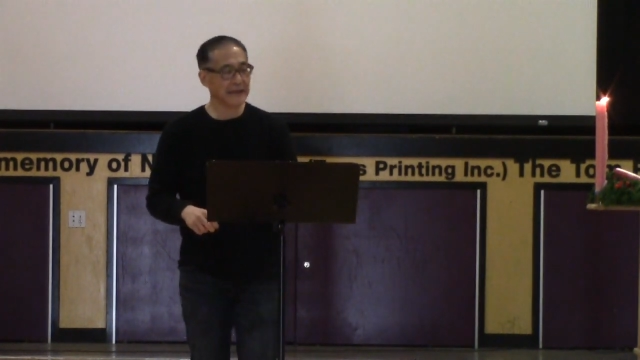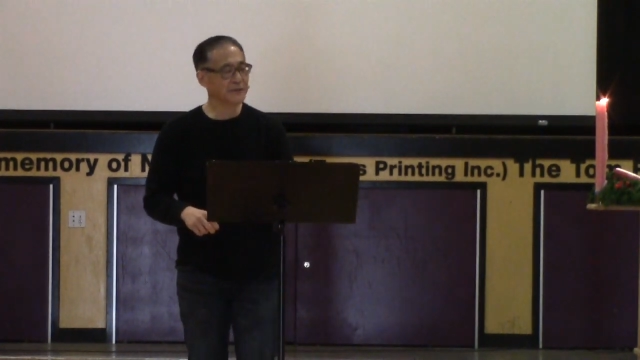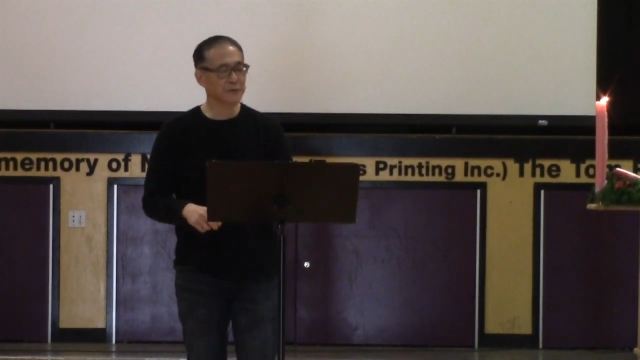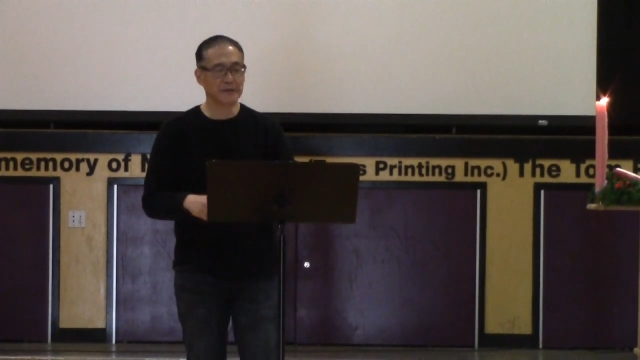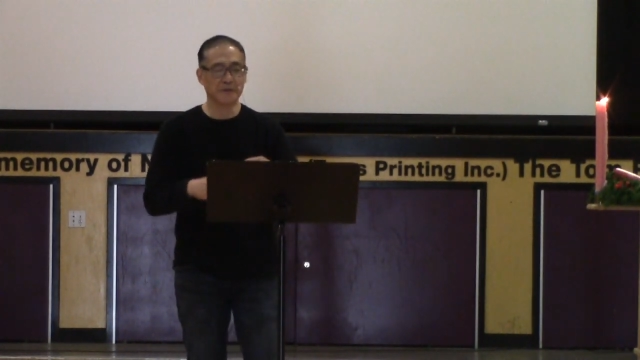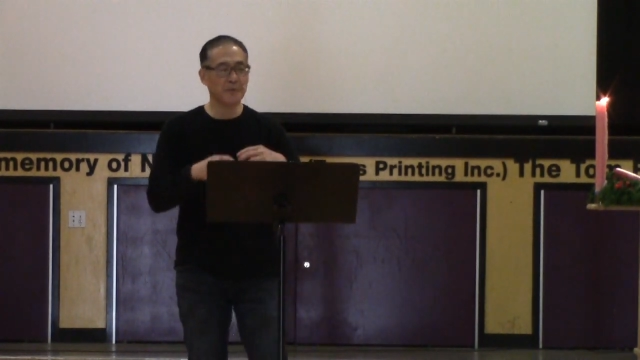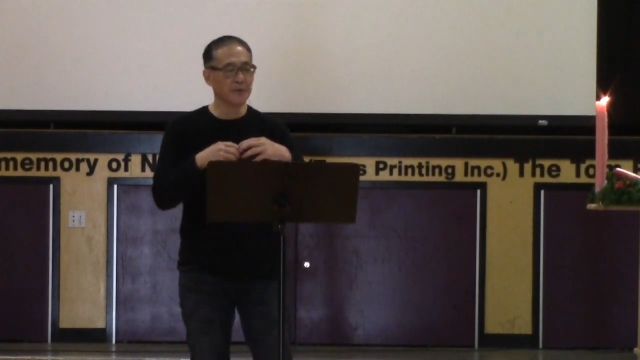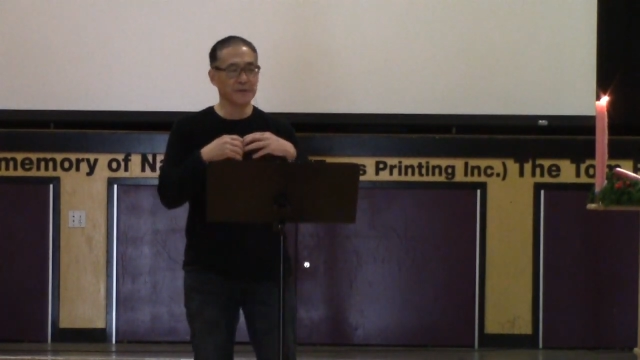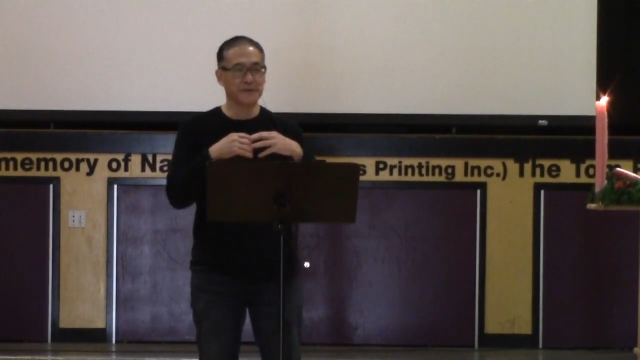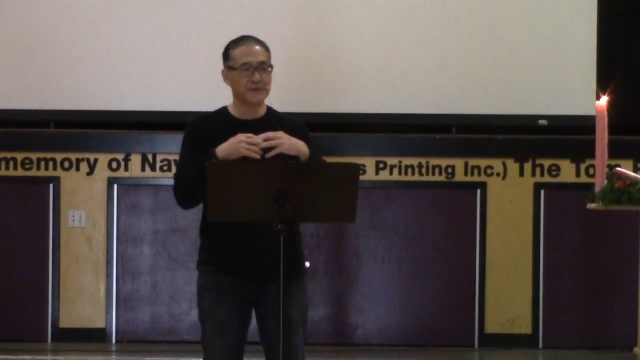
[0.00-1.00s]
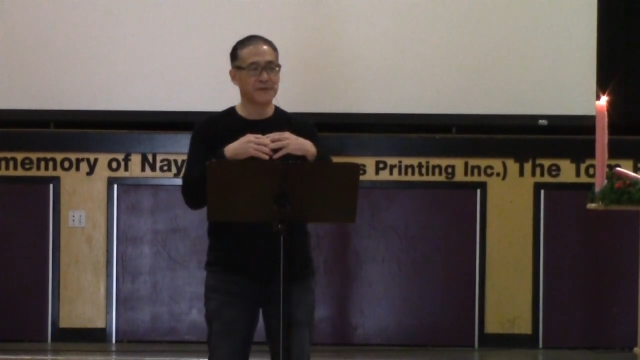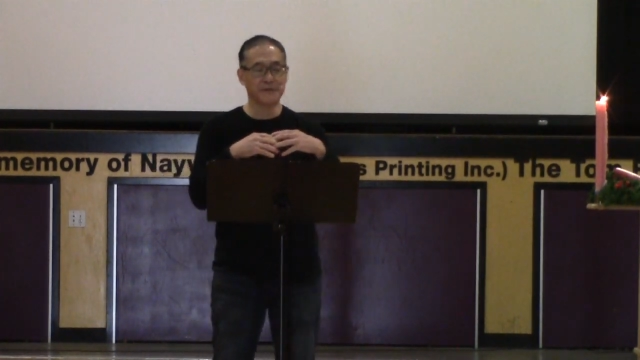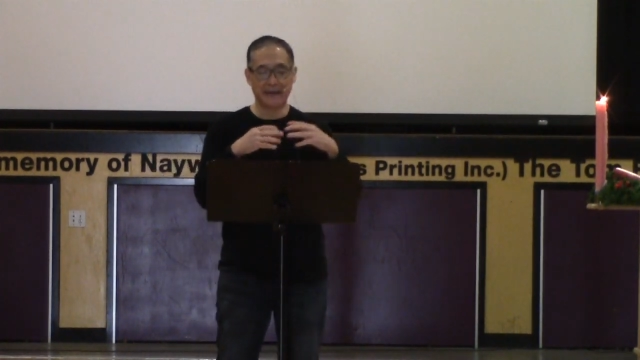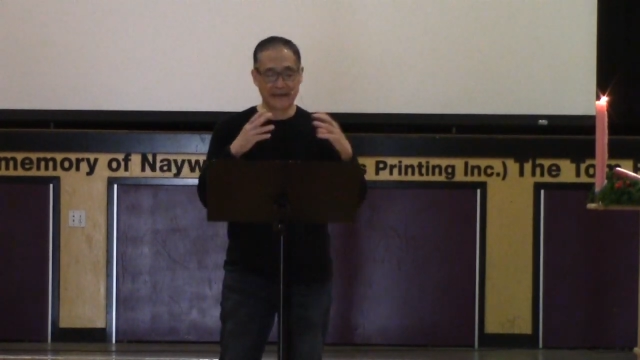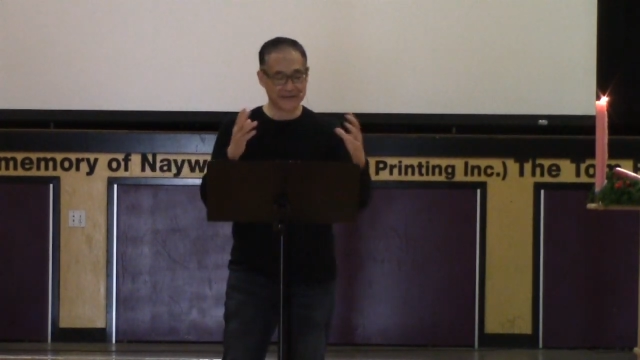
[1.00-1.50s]
It's one of the more
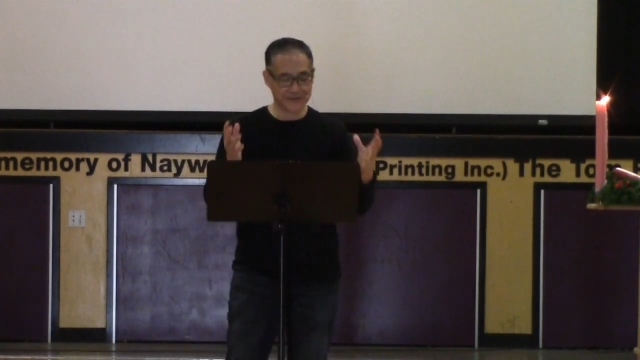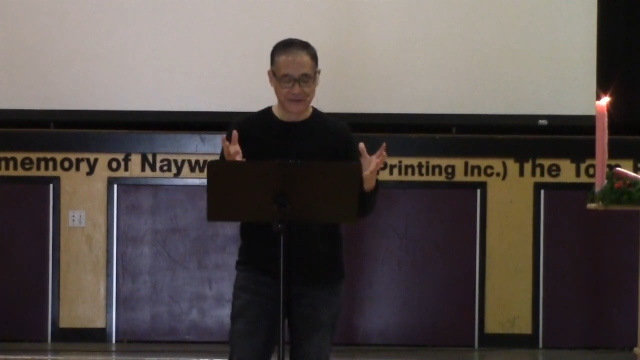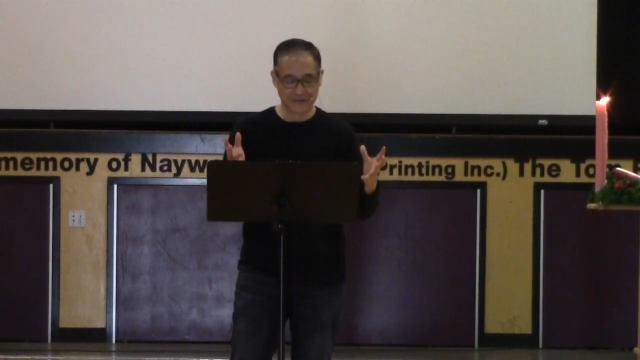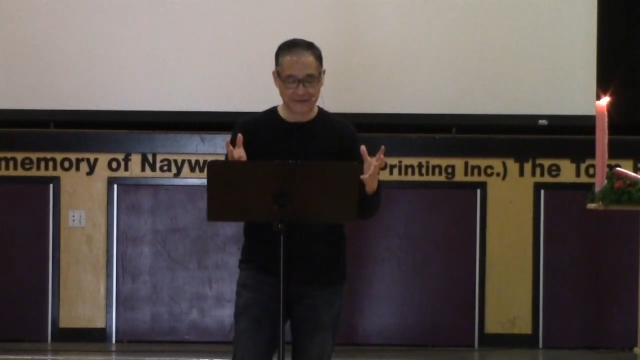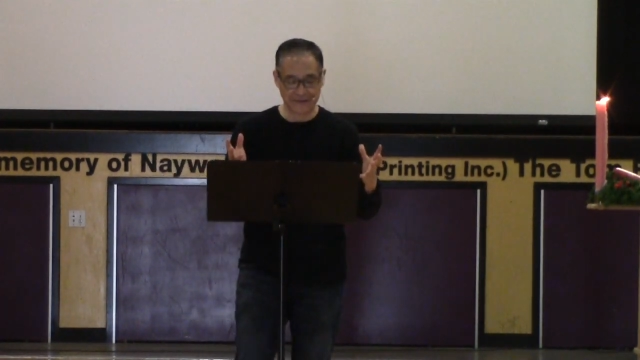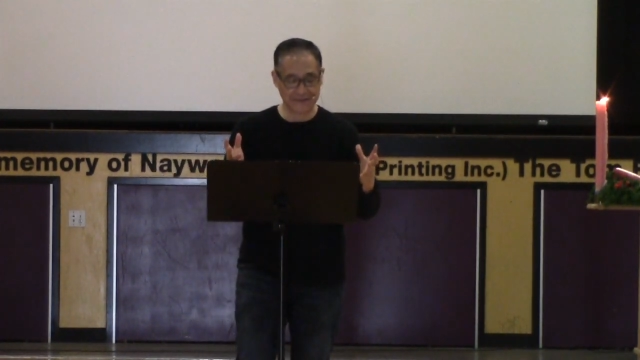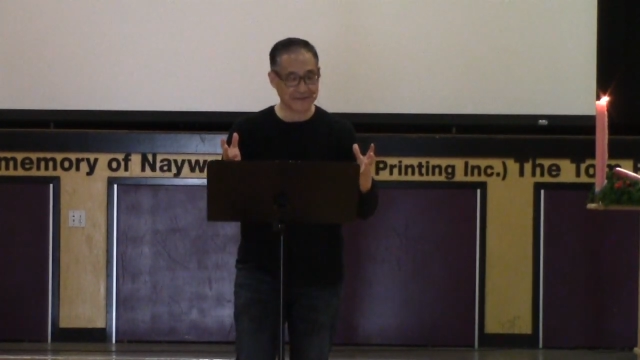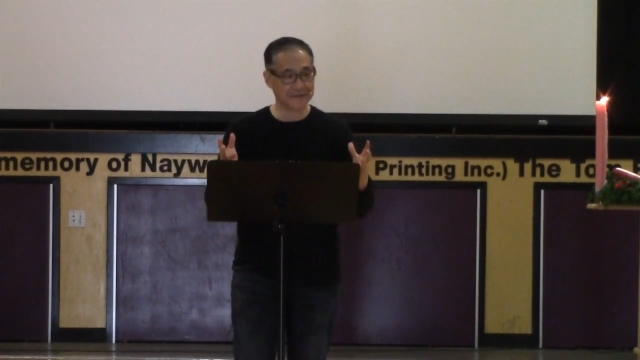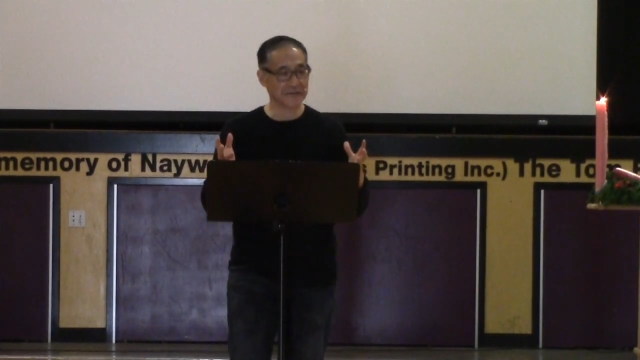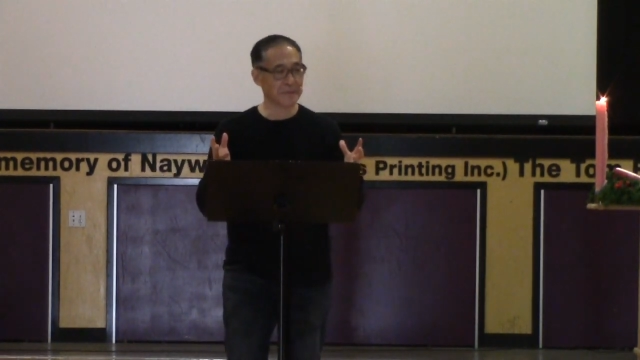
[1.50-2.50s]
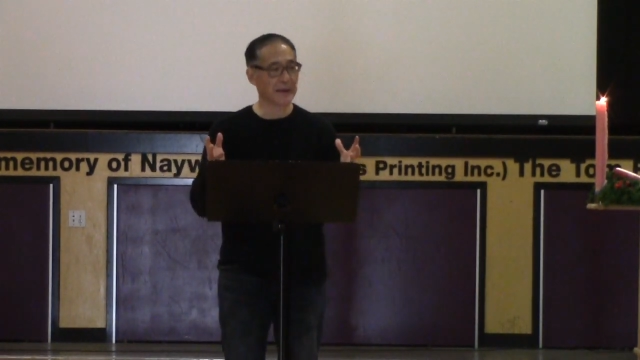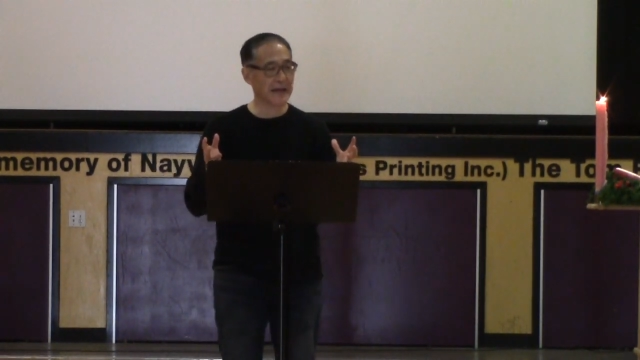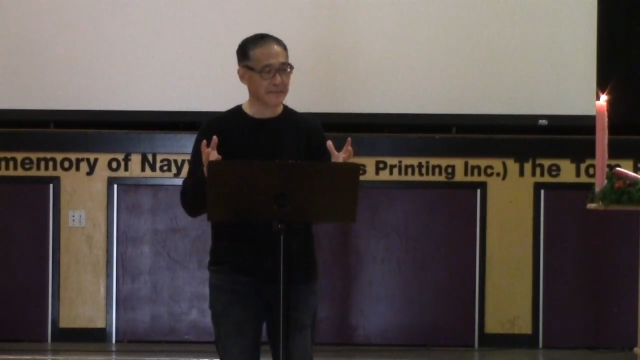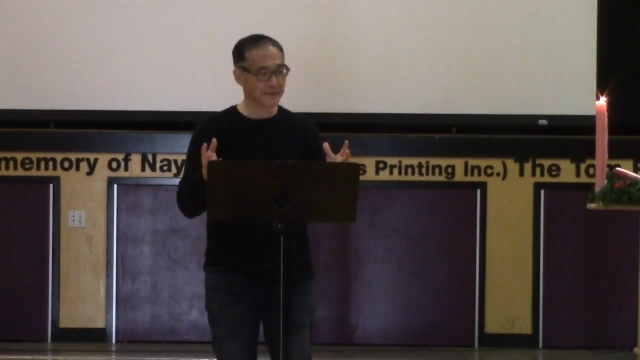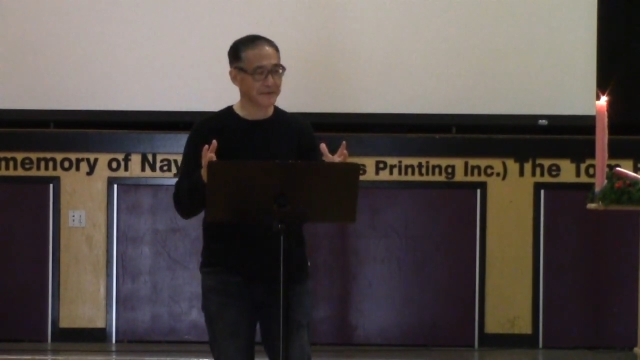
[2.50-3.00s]
strange incidences in the
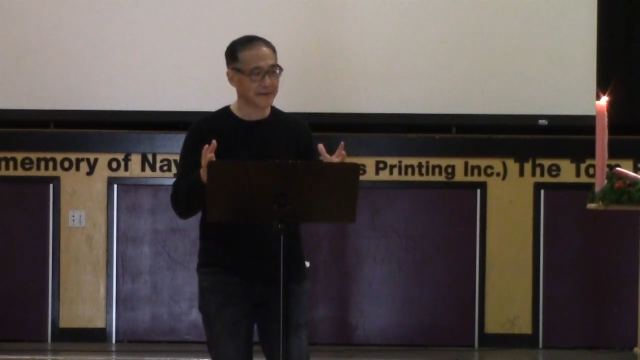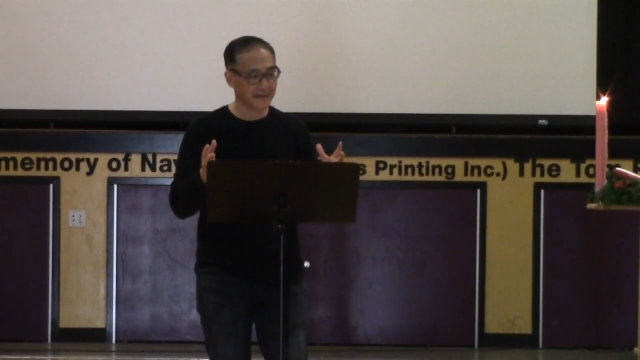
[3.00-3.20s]
Bible.